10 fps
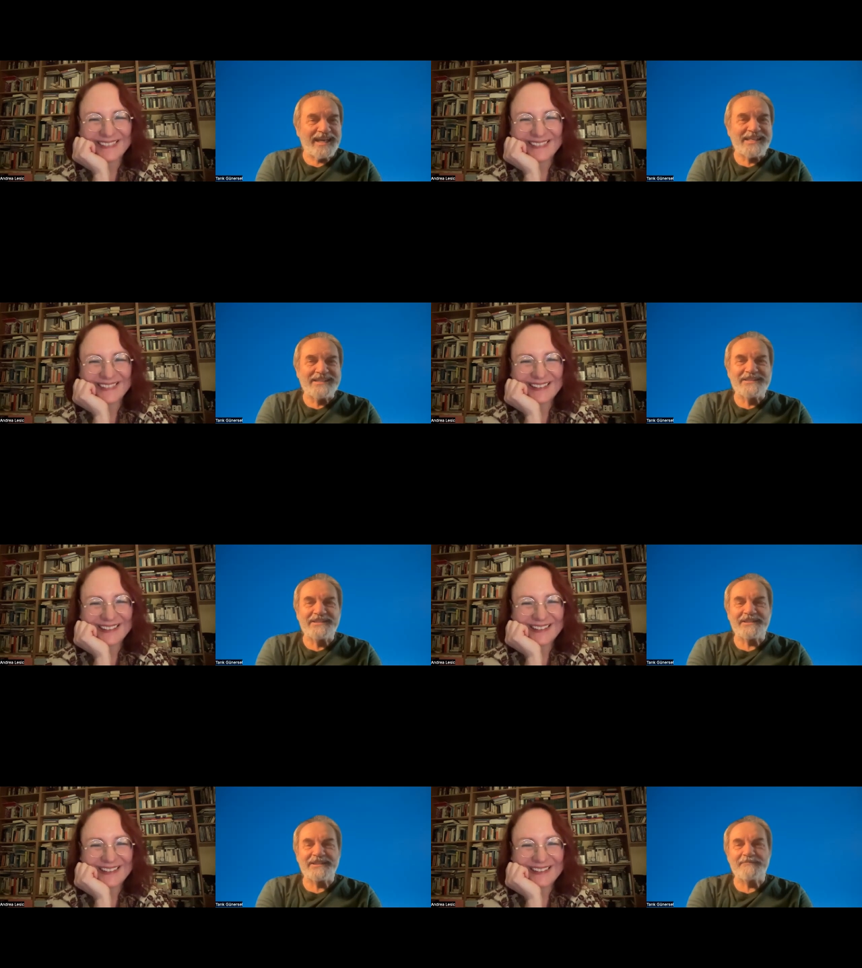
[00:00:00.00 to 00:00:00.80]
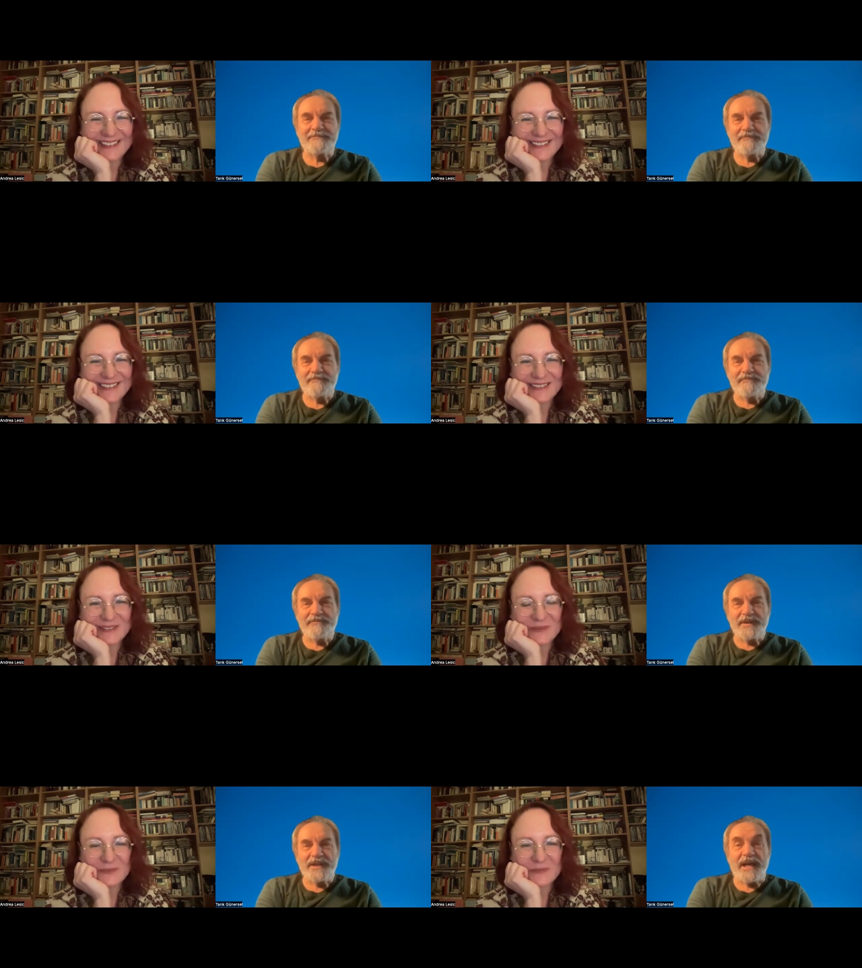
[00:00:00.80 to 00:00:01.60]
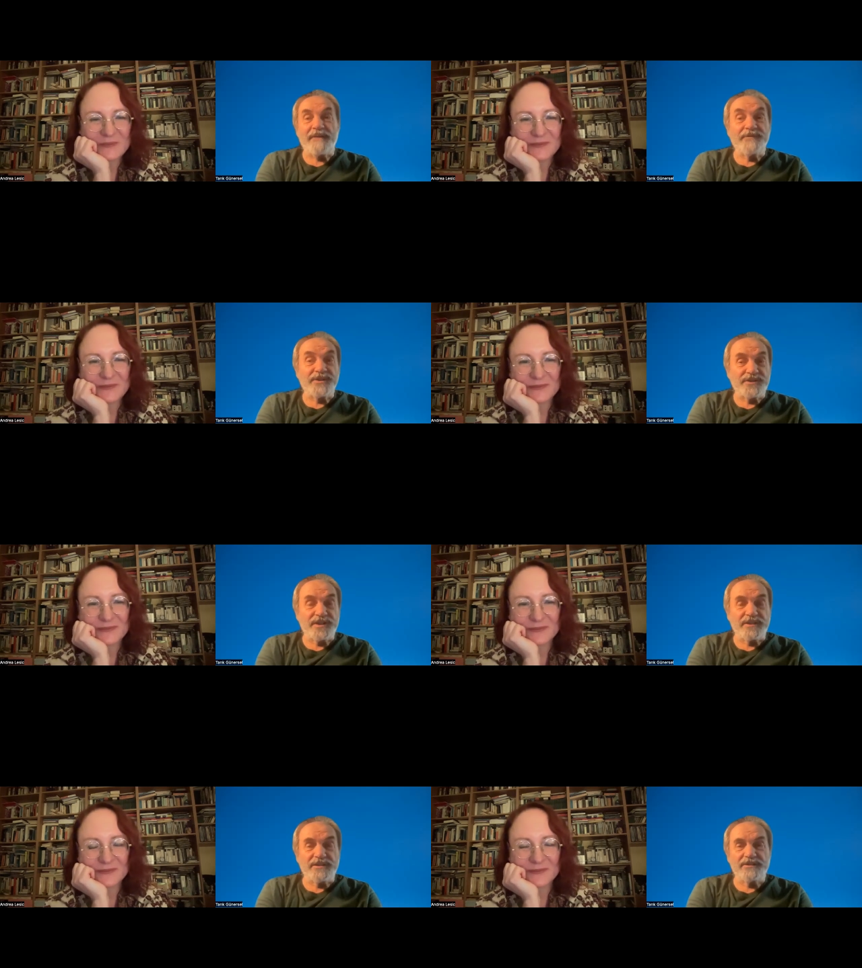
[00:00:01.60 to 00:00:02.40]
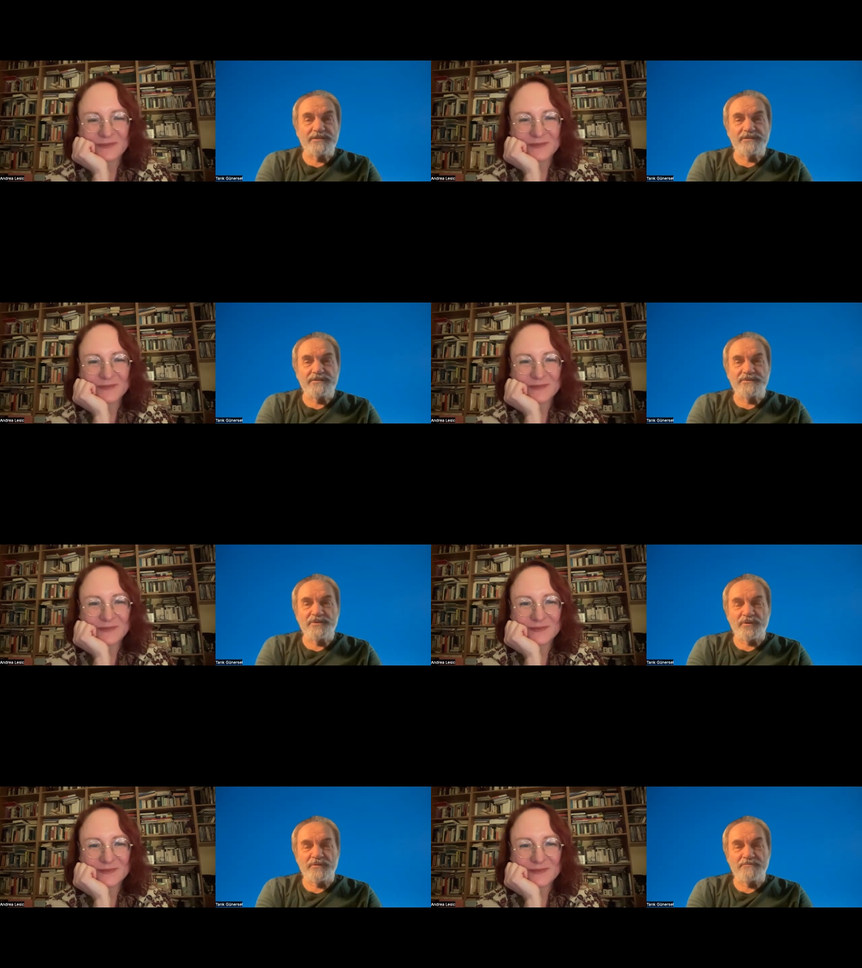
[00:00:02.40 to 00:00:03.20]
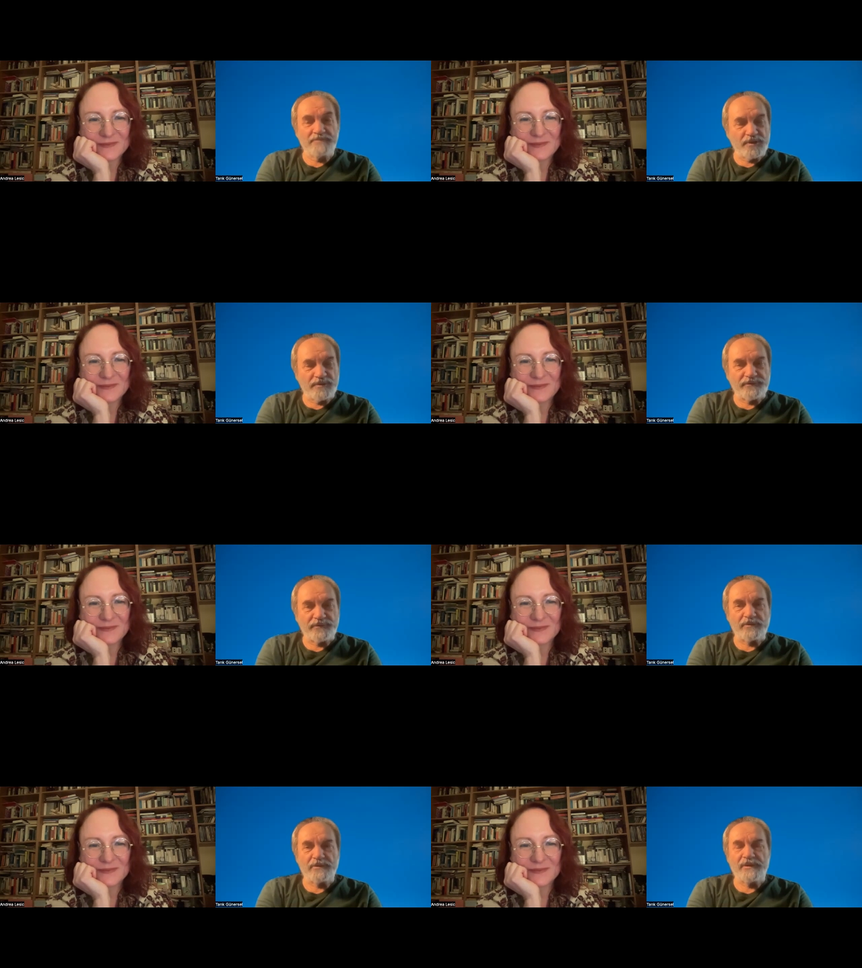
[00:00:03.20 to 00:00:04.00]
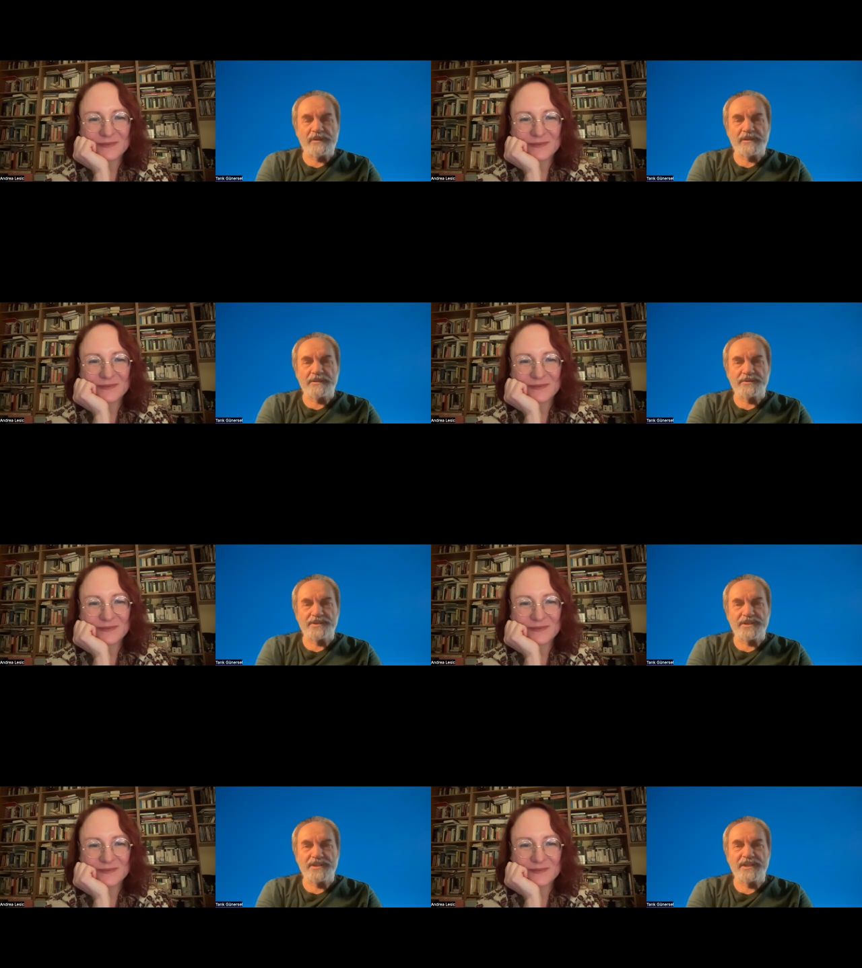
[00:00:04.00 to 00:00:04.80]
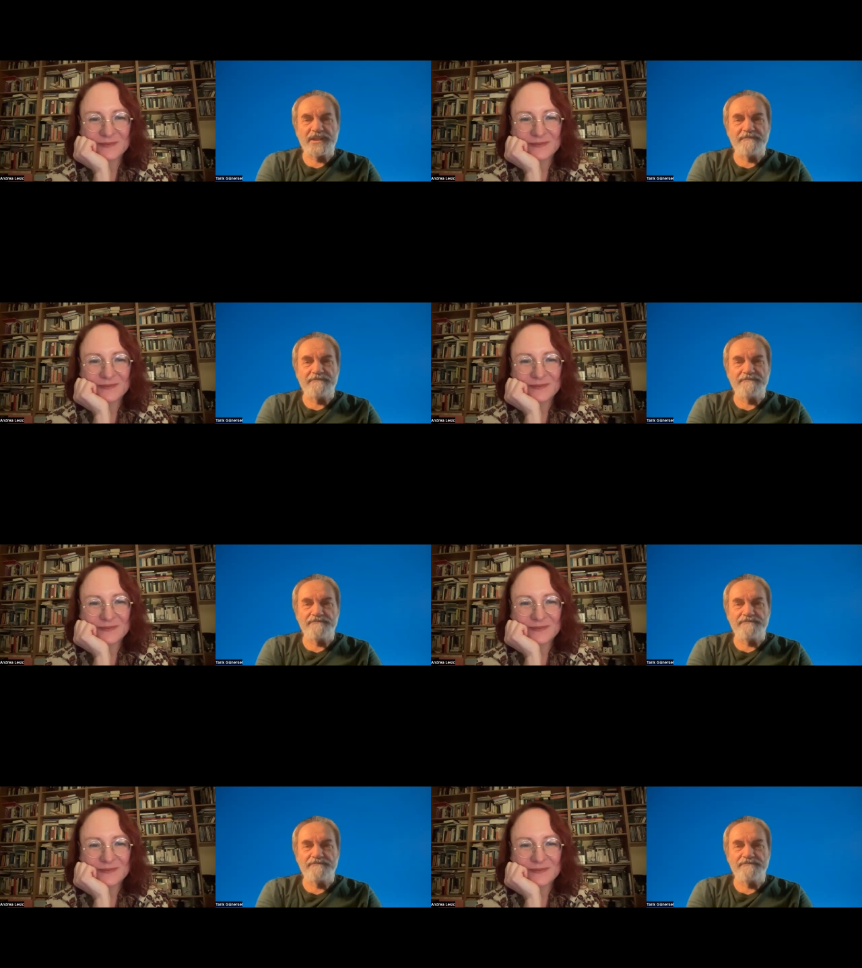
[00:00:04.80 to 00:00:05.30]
Speaker 1: And uh, I visited your beautiful uh, city